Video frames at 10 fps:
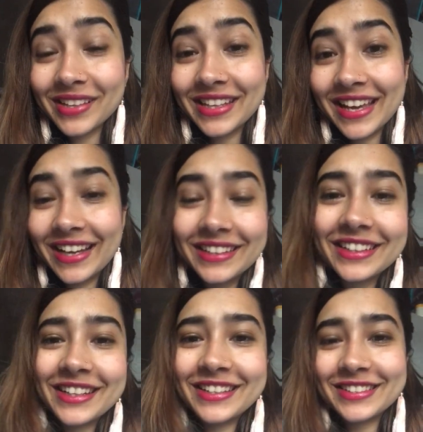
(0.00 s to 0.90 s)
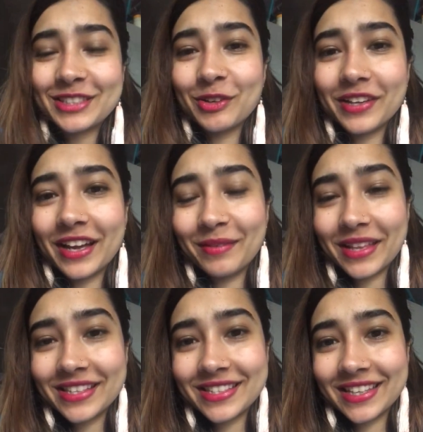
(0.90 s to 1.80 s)
Yeah, so yeah,
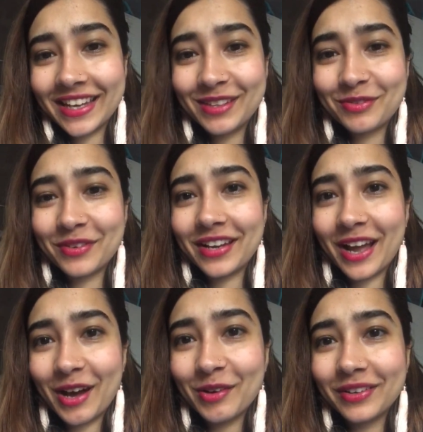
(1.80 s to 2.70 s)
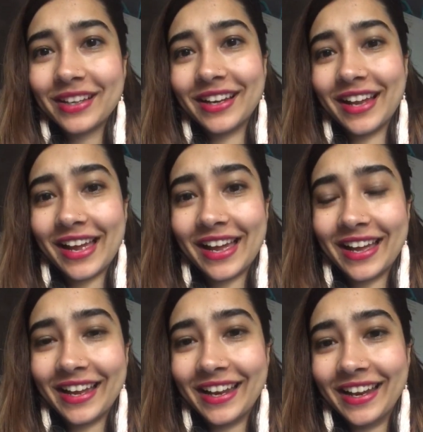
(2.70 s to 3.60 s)
that's it for now.
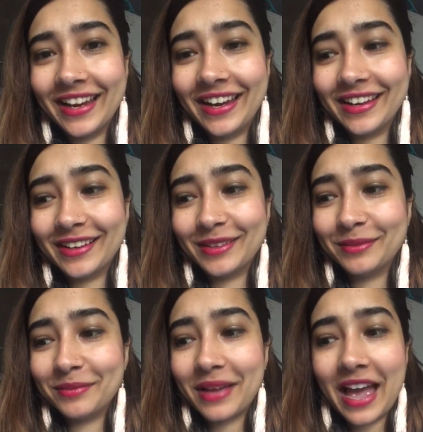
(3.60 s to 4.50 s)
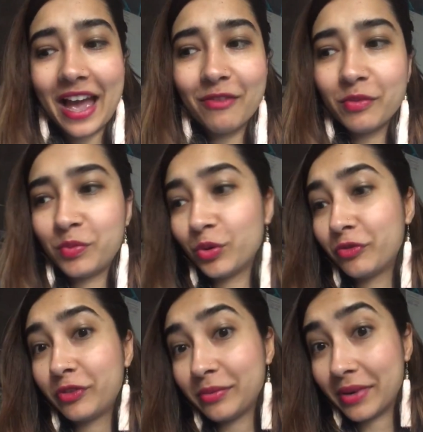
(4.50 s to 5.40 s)
And have a
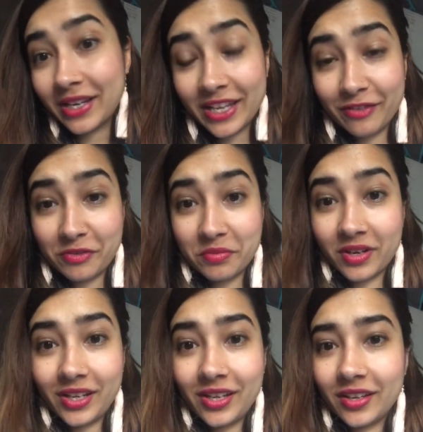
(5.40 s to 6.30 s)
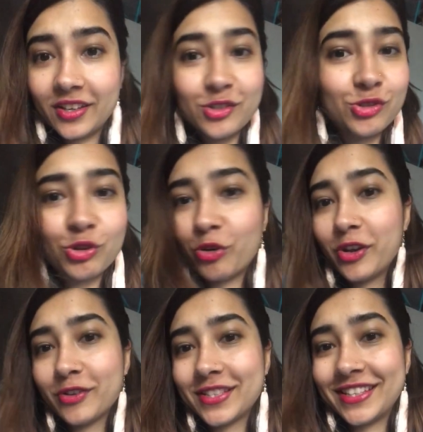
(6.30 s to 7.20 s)
beautiful Monday, everybody. Enjoy
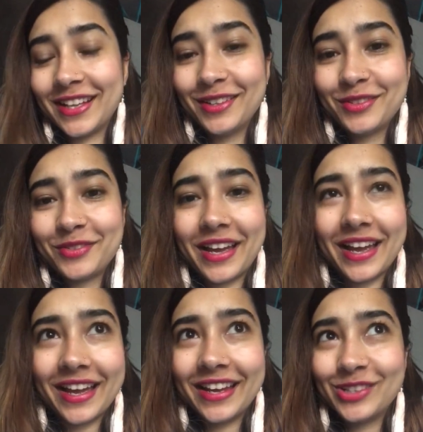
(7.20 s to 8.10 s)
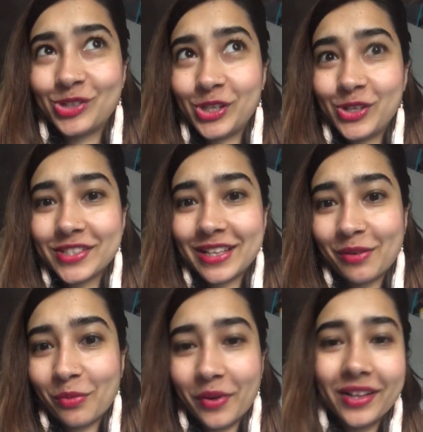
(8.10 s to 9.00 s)
yourself and treat
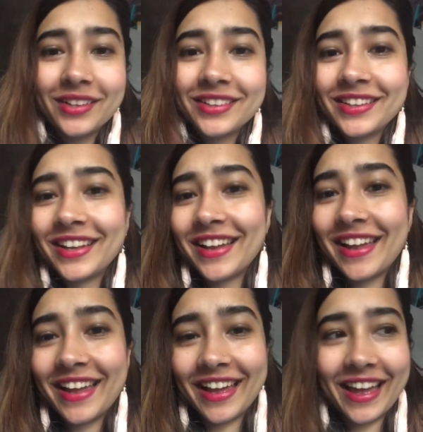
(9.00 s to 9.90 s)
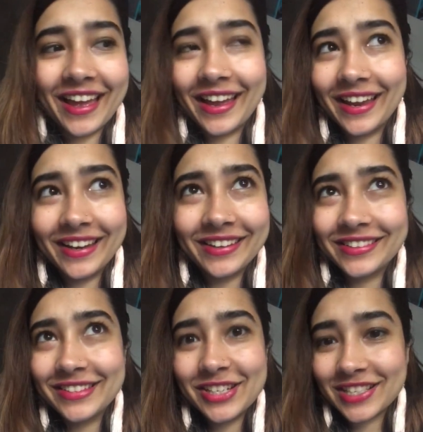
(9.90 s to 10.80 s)
yourself well,
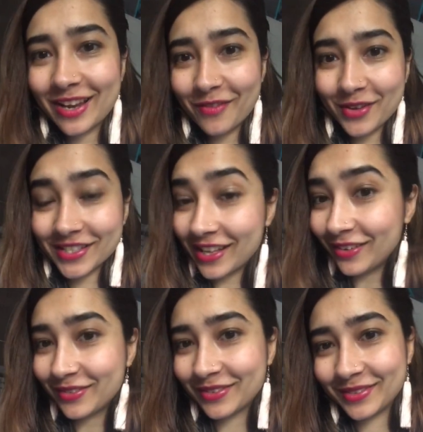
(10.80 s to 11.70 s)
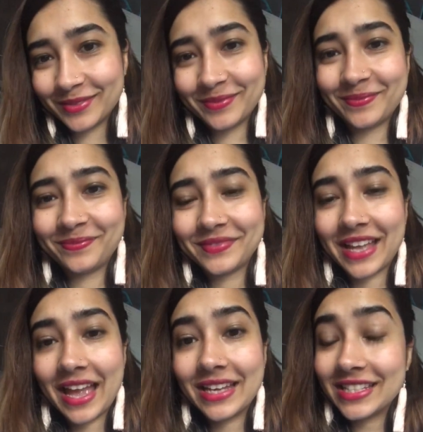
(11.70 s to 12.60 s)
and just love yourself,
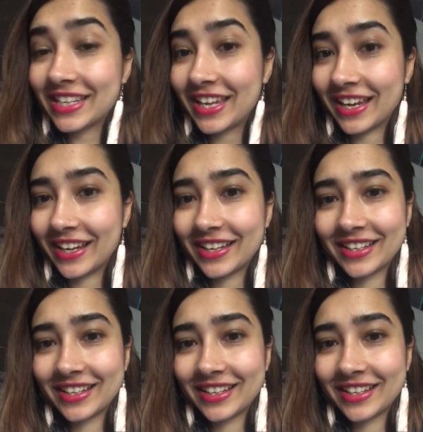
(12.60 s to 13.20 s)
and take care.